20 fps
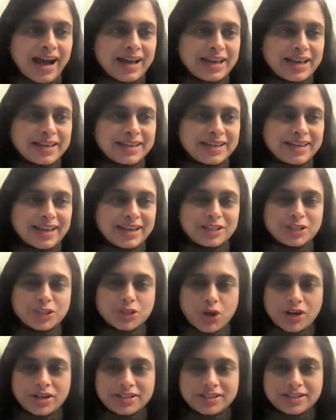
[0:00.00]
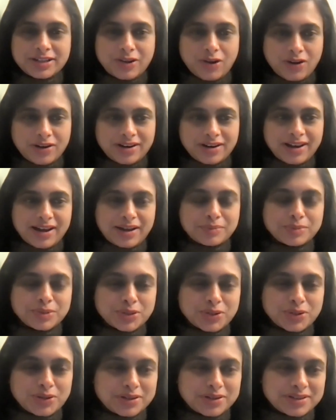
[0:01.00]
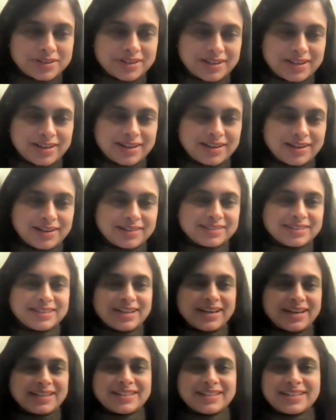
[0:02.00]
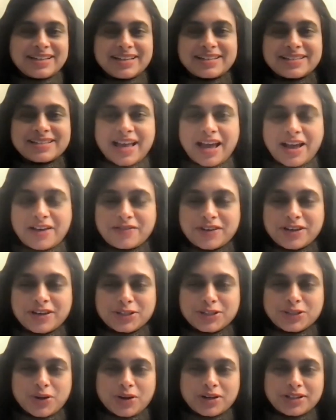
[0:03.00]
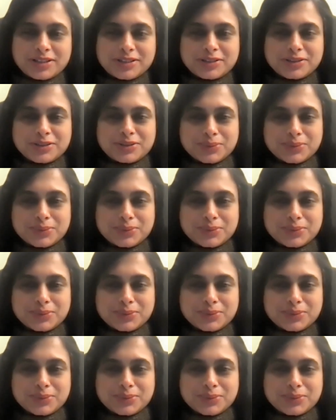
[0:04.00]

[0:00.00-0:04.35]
I enjoyed it a lot. I'm sure the attendees have enjoyed it